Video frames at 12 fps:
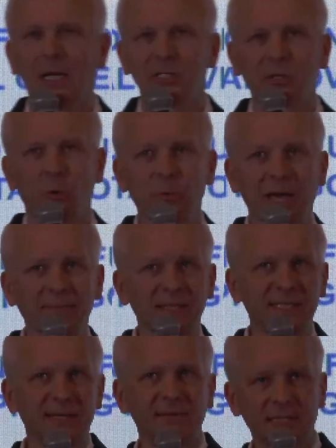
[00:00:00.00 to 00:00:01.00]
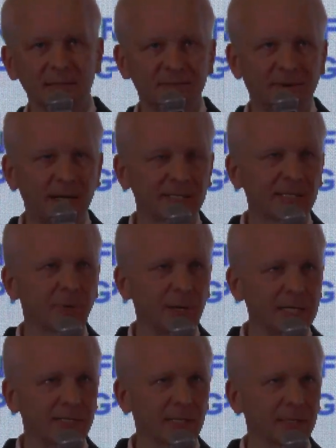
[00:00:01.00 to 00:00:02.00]
So we have 17 funds are
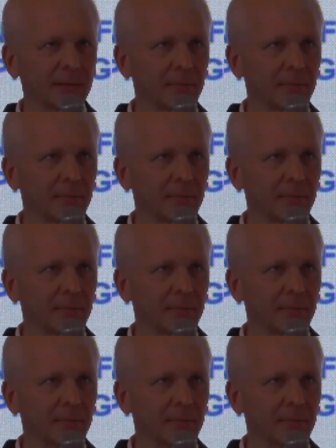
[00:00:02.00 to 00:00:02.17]
raising,